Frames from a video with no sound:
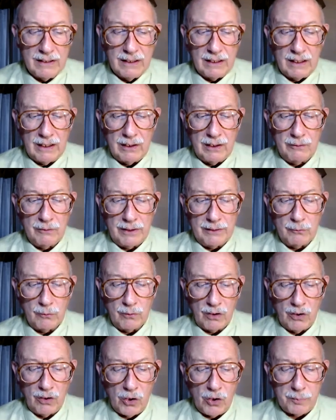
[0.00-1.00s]
when
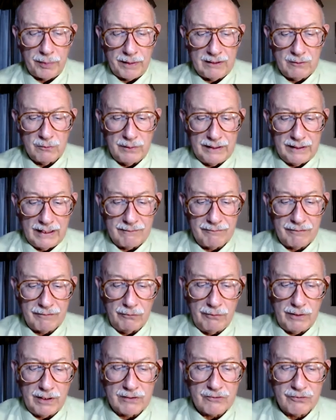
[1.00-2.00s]
we're hoping, we have the
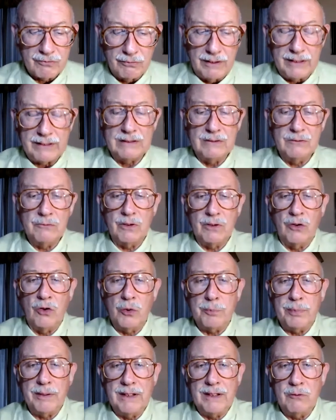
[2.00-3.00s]
writs written, we're
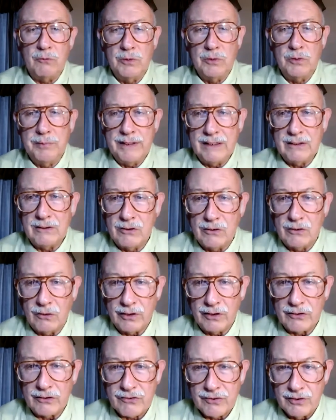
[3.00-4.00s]
hoping that we'll be in
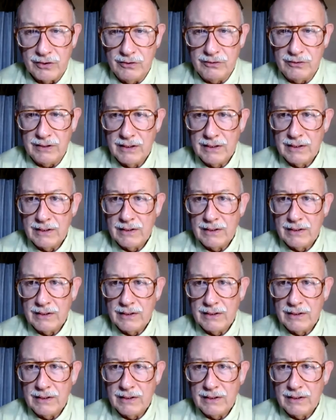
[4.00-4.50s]
court soon